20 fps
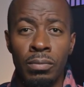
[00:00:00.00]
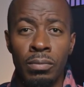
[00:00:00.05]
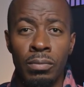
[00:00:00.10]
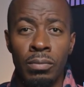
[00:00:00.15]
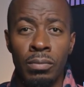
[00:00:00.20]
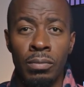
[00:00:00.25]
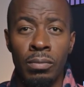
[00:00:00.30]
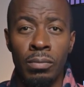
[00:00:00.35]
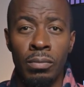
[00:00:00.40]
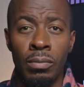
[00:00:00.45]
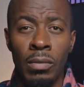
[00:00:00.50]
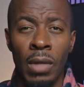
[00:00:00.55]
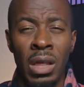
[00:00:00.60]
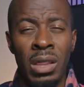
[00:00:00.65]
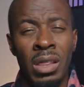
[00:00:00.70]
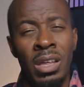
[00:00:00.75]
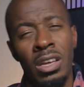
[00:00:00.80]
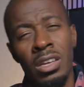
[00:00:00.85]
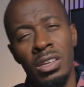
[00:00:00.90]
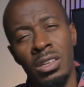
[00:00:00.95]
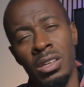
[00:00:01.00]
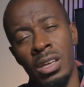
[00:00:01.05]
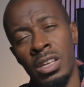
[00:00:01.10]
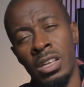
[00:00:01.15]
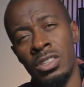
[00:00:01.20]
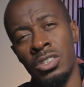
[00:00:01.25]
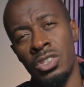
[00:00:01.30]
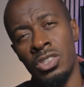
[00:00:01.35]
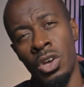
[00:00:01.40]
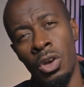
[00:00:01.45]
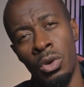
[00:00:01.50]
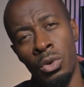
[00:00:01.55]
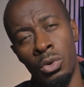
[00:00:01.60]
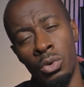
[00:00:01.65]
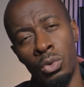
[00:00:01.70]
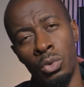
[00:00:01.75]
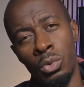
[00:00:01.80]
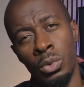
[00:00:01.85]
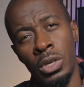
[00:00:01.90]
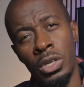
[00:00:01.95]
I think in
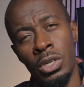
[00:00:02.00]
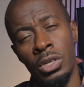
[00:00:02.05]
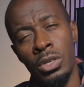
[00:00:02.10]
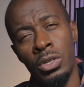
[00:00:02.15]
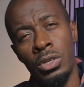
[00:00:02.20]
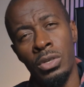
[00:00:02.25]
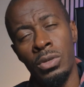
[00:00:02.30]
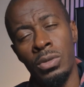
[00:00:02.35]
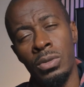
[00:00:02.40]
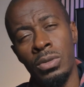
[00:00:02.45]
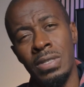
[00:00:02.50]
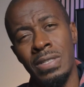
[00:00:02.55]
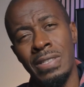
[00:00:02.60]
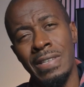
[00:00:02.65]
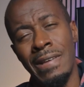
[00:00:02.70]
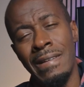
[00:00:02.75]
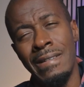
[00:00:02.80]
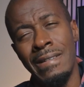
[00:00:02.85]
total we used